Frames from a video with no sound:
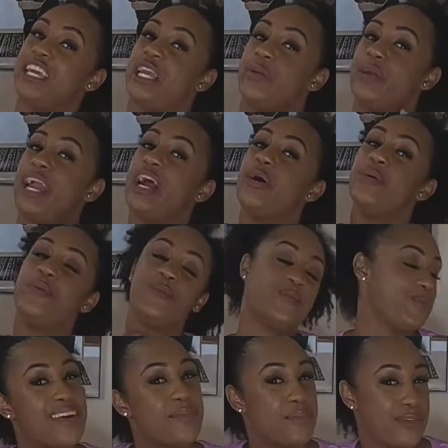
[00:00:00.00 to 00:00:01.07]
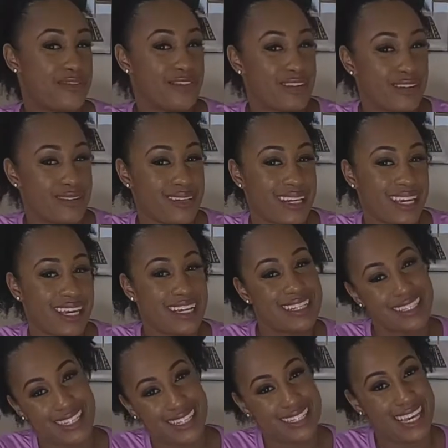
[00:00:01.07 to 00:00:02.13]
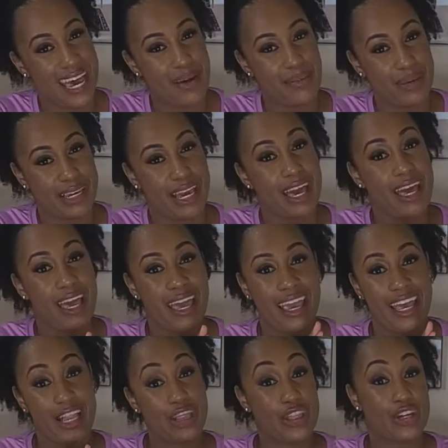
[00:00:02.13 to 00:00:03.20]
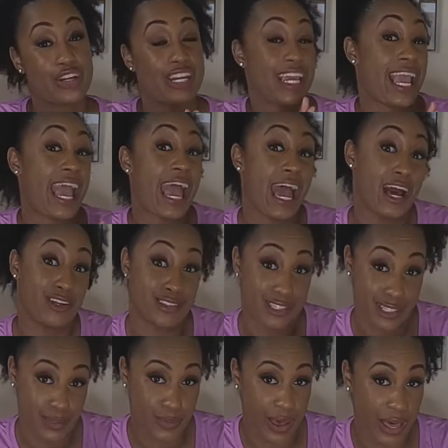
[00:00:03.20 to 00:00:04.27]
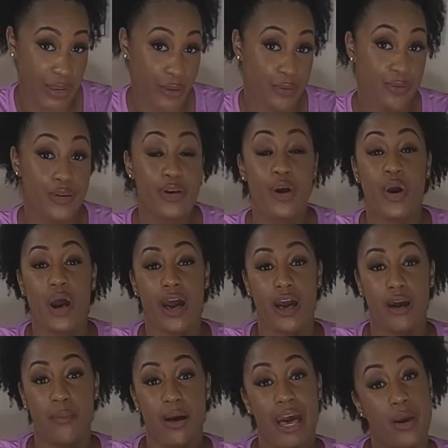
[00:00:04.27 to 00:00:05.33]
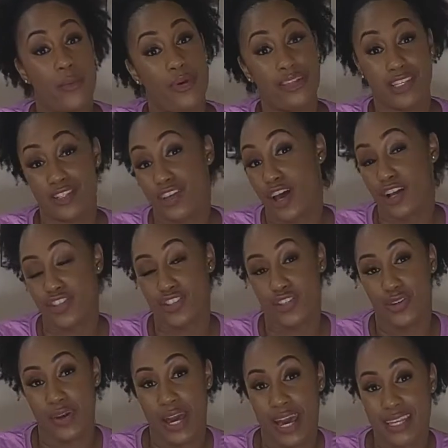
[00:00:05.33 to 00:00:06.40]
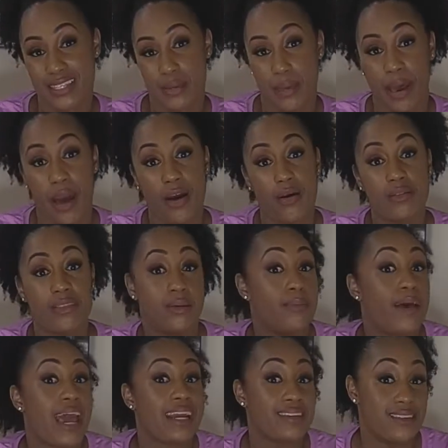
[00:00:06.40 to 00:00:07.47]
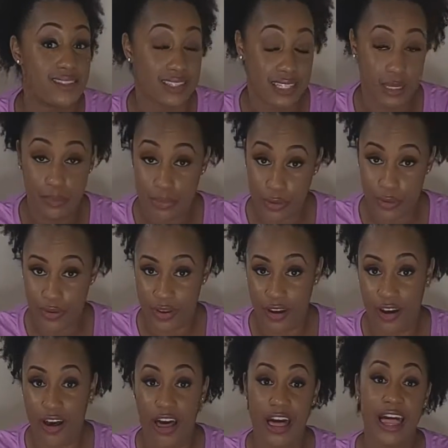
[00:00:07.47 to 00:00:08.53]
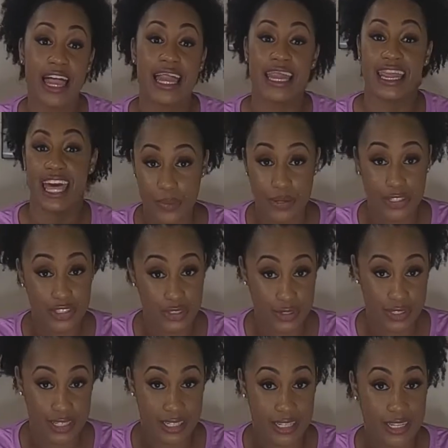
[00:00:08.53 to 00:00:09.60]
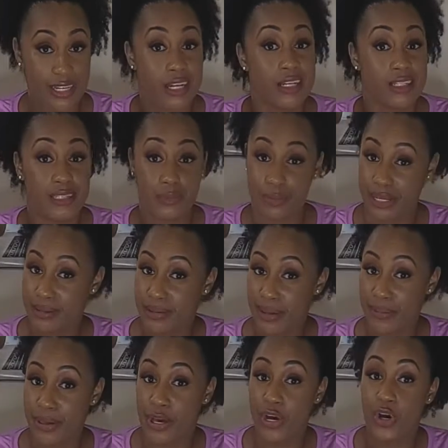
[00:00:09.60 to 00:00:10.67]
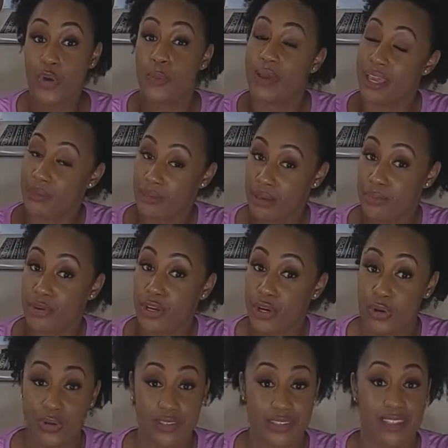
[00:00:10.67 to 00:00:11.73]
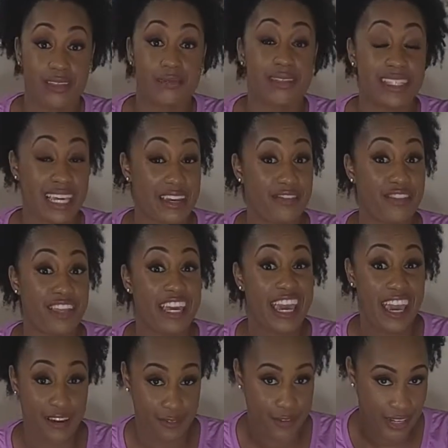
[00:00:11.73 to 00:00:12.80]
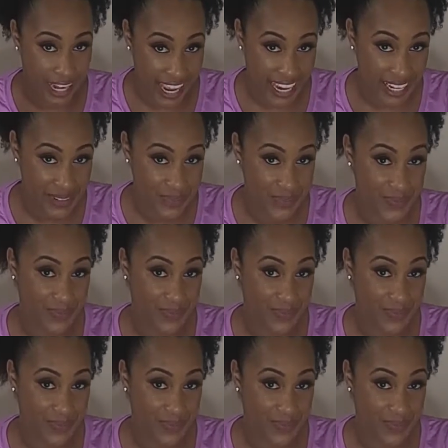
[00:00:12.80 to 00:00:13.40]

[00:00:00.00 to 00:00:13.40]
here we go. Before we get into the topic and learning how to swaddle, I want to talk to you guys about the back to sleep protocol and what you need to bring baby home and be able to go to sleep safely every night.